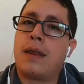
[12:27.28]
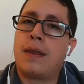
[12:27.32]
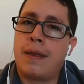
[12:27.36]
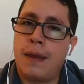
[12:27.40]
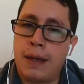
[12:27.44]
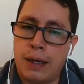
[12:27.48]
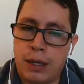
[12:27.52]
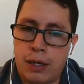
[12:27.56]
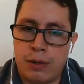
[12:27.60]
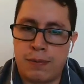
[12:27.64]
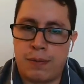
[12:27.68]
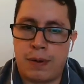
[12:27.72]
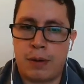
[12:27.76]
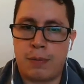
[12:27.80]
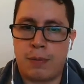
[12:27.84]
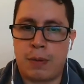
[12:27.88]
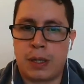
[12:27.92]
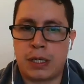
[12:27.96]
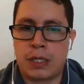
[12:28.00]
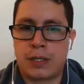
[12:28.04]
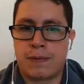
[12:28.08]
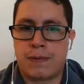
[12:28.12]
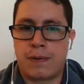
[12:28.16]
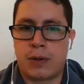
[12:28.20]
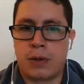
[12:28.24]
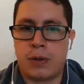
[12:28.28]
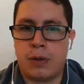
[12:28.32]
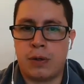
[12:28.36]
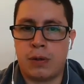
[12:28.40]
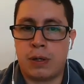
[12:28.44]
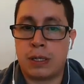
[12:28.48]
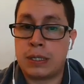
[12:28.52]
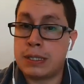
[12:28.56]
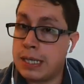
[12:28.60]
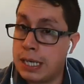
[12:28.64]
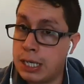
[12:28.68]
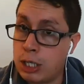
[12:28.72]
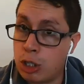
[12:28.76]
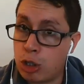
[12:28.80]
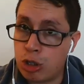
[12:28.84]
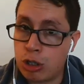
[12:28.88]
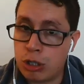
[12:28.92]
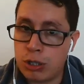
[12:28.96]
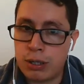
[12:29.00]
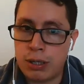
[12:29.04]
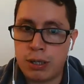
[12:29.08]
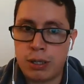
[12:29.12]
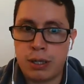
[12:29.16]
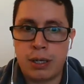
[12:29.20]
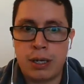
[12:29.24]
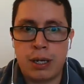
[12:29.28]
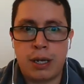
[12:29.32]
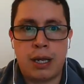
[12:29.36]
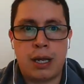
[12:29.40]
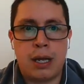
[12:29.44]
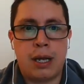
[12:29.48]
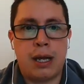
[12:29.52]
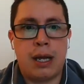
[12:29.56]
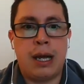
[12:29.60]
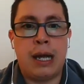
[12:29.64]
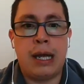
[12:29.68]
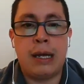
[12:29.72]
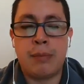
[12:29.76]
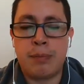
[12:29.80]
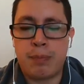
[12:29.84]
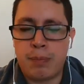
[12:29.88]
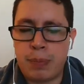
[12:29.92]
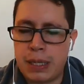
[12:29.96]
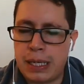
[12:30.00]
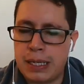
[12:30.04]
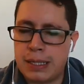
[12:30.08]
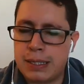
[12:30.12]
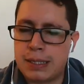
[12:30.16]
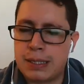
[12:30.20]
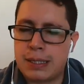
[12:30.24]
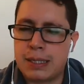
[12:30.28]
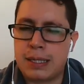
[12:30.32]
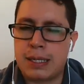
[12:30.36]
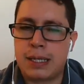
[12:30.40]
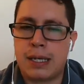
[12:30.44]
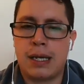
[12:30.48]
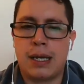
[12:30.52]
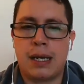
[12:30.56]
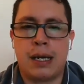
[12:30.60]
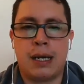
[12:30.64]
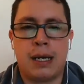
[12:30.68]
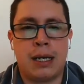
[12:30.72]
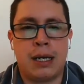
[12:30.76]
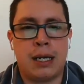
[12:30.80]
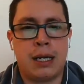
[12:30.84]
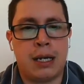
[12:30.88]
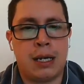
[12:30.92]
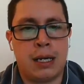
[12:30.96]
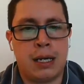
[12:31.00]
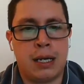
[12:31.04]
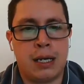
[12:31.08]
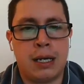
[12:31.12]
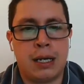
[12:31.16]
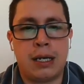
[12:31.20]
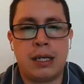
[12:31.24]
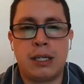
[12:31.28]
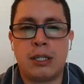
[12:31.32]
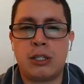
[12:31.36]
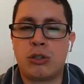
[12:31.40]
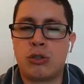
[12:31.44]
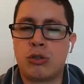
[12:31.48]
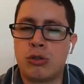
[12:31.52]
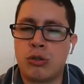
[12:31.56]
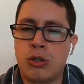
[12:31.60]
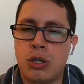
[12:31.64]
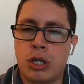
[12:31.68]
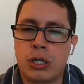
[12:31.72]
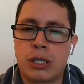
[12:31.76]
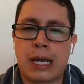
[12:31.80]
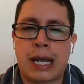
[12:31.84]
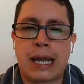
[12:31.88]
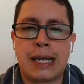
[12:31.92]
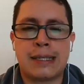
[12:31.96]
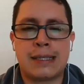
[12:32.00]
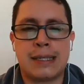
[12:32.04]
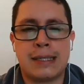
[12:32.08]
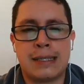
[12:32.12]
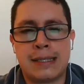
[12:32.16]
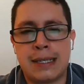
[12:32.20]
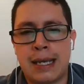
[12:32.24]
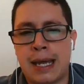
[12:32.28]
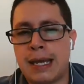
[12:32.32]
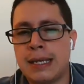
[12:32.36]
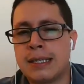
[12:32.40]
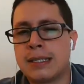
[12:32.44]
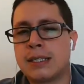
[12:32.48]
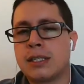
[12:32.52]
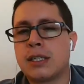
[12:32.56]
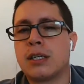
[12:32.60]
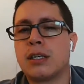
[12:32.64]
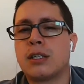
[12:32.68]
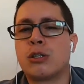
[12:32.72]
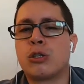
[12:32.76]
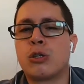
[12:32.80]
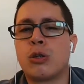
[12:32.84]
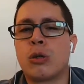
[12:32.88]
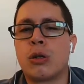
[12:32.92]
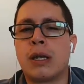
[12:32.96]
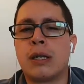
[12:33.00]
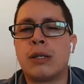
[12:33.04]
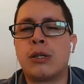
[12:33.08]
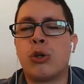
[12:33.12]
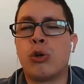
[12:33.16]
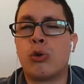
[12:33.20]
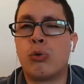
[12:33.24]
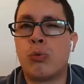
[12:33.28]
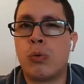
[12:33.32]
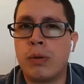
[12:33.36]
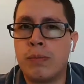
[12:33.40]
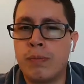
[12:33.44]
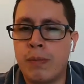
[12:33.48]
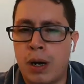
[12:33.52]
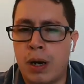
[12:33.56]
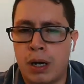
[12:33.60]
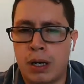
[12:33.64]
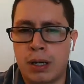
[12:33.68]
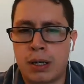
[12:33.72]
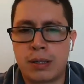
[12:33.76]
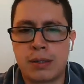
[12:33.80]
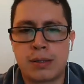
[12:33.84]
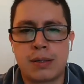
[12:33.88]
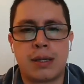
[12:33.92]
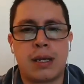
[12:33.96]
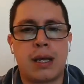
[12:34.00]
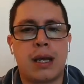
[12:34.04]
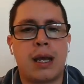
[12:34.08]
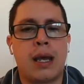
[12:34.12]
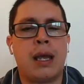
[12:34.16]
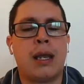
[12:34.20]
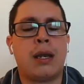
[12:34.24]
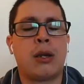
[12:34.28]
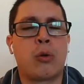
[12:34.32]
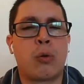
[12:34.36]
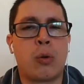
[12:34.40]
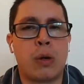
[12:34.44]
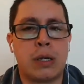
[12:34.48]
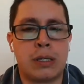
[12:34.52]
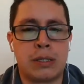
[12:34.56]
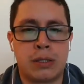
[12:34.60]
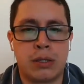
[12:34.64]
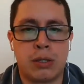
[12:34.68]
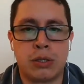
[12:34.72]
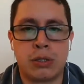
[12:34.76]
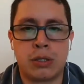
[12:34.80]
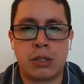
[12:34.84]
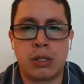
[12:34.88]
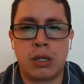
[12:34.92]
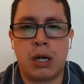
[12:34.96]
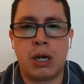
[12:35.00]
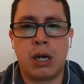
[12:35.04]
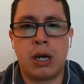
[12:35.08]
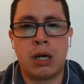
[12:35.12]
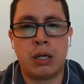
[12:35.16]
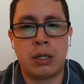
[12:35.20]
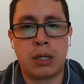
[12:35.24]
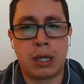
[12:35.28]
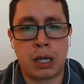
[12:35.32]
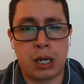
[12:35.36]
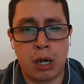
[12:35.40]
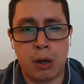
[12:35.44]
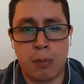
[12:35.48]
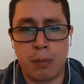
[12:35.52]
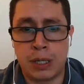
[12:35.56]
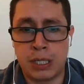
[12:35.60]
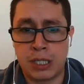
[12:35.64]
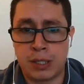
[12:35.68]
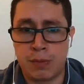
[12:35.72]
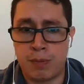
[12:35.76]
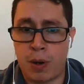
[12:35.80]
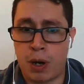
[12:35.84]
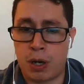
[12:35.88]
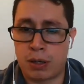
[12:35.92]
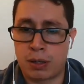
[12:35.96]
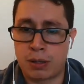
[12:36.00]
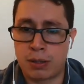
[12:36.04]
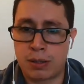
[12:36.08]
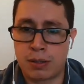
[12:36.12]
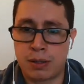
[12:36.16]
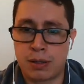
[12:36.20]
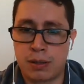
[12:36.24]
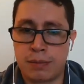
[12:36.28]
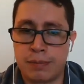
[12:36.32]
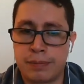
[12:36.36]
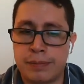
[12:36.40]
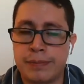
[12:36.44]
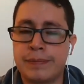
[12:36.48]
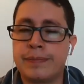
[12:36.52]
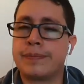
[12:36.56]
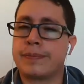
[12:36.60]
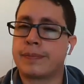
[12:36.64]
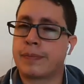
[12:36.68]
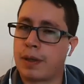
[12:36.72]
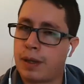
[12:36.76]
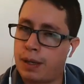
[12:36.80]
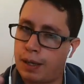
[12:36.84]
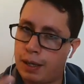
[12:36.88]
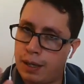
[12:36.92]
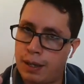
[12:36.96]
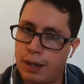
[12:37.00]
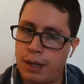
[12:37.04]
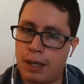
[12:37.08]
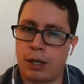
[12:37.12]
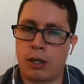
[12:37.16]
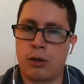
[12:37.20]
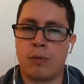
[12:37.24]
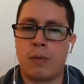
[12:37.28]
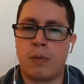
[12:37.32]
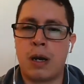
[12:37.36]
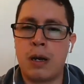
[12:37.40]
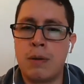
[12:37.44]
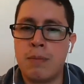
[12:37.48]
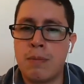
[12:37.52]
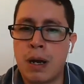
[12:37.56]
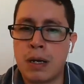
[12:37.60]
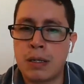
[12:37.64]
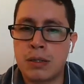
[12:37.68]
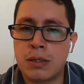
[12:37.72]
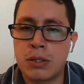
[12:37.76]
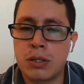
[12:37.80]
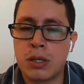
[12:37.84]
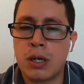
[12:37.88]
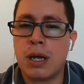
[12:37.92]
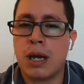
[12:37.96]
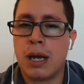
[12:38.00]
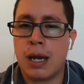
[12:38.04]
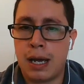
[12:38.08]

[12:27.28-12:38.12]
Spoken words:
Thank you very much for your attention, and please do not hesitate to let your remarks and questions on the comments box. Thank you very much.